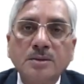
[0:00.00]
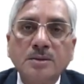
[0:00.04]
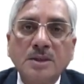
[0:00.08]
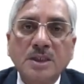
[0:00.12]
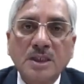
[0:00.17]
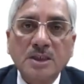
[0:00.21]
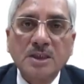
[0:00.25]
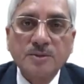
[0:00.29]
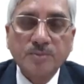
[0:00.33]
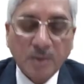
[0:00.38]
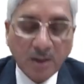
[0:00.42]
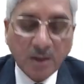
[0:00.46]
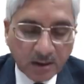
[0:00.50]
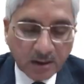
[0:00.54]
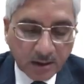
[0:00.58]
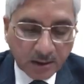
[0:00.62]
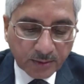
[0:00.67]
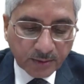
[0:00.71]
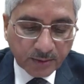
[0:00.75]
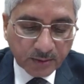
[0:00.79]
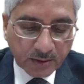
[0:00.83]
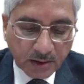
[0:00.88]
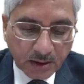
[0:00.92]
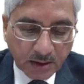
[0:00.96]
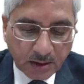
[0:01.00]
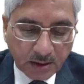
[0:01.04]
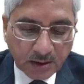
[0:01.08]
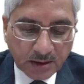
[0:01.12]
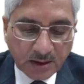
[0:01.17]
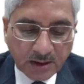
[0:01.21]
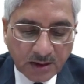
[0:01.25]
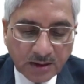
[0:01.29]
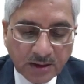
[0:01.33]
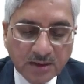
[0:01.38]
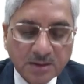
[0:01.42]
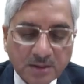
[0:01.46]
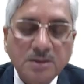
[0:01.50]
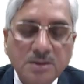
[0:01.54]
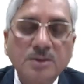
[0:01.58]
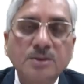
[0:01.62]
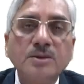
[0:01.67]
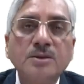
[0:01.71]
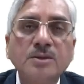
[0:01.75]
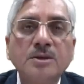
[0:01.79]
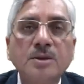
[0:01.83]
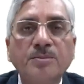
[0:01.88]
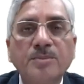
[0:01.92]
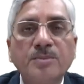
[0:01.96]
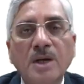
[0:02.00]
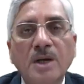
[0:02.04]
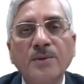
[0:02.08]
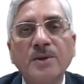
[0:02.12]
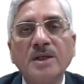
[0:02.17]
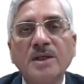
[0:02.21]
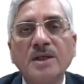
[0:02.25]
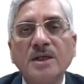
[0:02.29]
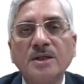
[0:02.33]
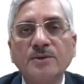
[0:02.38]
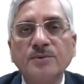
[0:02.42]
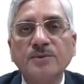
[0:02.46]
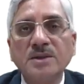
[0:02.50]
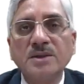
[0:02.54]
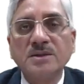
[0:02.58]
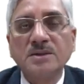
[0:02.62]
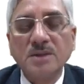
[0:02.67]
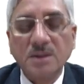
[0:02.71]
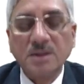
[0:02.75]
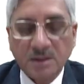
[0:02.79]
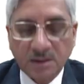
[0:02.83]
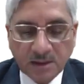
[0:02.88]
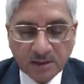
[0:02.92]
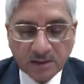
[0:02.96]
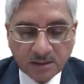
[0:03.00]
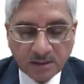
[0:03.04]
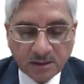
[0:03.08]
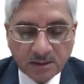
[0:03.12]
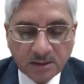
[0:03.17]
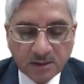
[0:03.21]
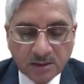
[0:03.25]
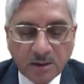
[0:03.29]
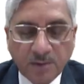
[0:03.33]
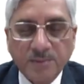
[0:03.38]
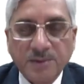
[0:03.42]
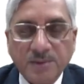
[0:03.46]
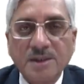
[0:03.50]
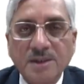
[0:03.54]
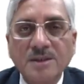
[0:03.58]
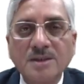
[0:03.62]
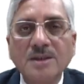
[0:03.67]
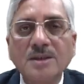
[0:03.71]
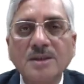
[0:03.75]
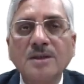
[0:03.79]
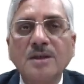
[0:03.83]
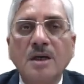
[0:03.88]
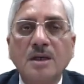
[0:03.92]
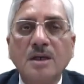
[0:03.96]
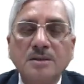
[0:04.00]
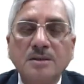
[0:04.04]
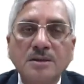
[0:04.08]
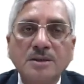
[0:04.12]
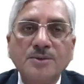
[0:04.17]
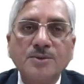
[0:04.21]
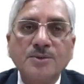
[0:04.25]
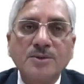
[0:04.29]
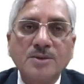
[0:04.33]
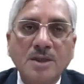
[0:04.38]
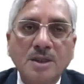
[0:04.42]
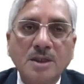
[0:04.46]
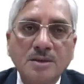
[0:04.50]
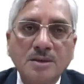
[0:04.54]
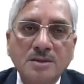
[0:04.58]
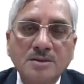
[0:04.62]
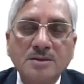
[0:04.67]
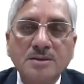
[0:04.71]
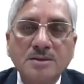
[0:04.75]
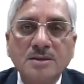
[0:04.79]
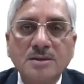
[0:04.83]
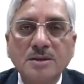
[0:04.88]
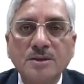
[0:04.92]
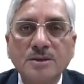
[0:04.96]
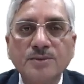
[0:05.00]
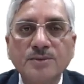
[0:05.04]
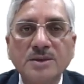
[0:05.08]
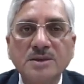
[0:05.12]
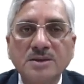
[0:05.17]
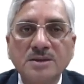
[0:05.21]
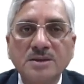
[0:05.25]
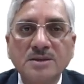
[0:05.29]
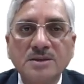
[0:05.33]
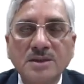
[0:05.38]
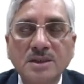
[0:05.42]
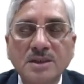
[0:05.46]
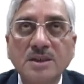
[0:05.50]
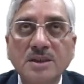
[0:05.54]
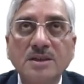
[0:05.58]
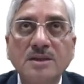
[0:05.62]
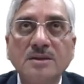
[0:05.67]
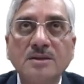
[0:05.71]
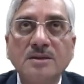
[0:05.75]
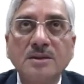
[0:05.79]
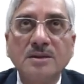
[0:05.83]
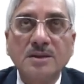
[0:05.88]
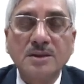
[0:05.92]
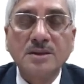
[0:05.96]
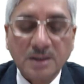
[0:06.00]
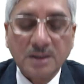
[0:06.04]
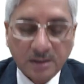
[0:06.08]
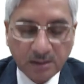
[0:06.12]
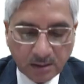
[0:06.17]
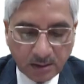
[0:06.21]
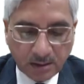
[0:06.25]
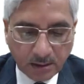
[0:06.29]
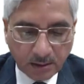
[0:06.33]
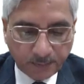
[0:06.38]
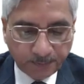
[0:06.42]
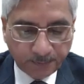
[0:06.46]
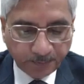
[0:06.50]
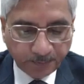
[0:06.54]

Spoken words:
corresponding to the eta 0, the power at which the reactor is operating, or the neutron density which is there in the reactor.